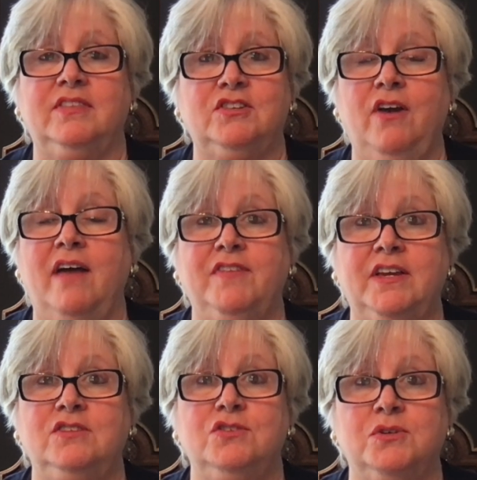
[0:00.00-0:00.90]
The traffic
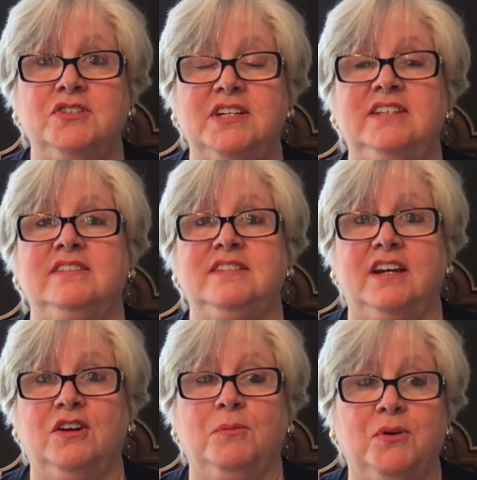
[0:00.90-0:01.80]
in Georgia is
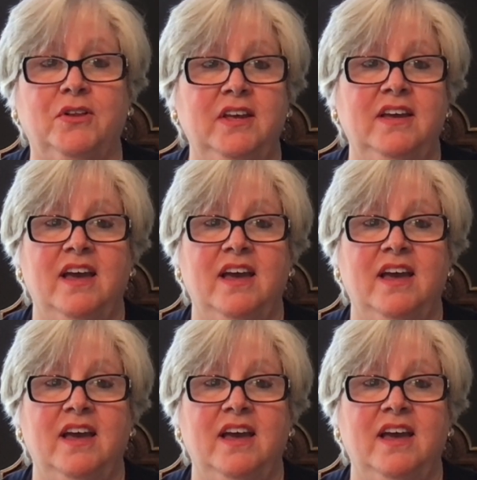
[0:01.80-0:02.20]
terrible.